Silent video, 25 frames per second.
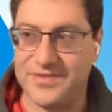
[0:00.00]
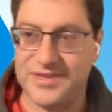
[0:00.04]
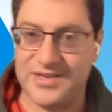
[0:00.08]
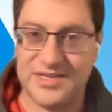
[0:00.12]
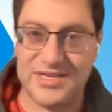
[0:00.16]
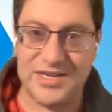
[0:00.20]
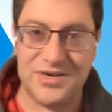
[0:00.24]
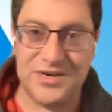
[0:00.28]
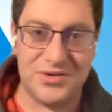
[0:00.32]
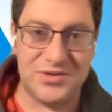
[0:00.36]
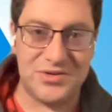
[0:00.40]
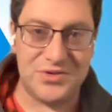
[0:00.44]

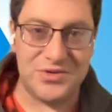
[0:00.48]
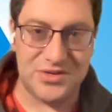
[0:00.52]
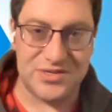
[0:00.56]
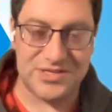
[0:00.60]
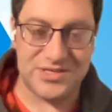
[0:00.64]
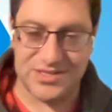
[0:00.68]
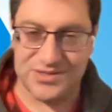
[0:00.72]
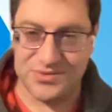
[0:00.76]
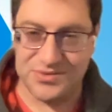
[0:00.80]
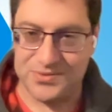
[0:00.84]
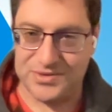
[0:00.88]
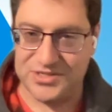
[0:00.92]
territories
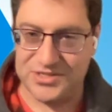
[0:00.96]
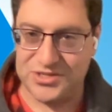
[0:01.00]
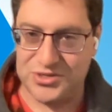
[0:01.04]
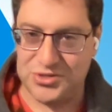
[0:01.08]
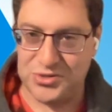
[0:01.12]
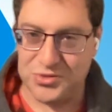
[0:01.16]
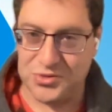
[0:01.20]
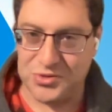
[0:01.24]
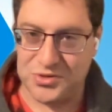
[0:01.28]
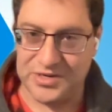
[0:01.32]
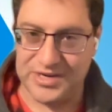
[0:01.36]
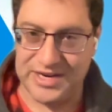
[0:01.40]
into which
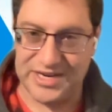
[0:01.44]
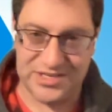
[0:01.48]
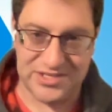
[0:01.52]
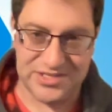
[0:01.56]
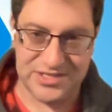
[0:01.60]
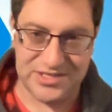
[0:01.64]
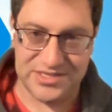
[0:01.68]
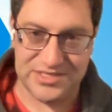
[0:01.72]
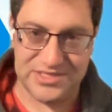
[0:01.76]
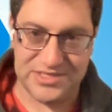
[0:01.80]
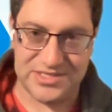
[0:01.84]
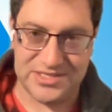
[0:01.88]
your
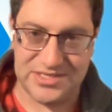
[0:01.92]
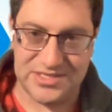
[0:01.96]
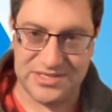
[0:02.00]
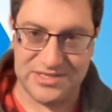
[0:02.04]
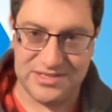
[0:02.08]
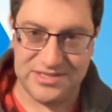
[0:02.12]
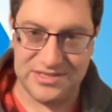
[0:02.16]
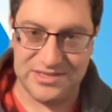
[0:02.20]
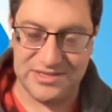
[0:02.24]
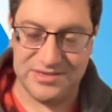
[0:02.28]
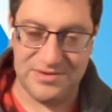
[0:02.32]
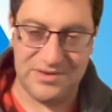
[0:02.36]
nation is
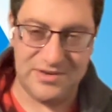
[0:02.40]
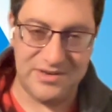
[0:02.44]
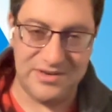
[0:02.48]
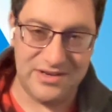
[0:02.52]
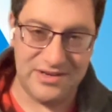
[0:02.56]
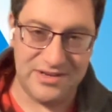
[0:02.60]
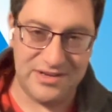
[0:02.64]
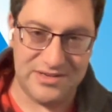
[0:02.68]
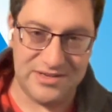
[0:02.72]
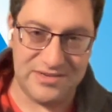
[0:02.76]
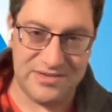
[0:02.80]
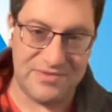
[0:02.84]

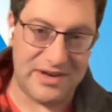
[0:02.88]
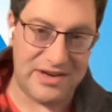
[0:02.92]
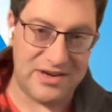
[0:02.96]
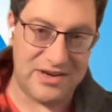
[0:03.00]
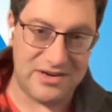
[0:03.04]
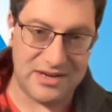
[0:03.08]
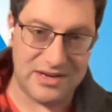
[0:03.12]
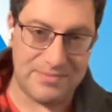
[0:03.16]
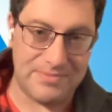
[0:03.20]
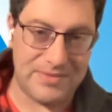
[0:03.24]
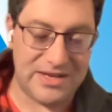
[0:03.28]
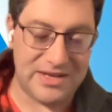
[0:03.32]
uh, divided up.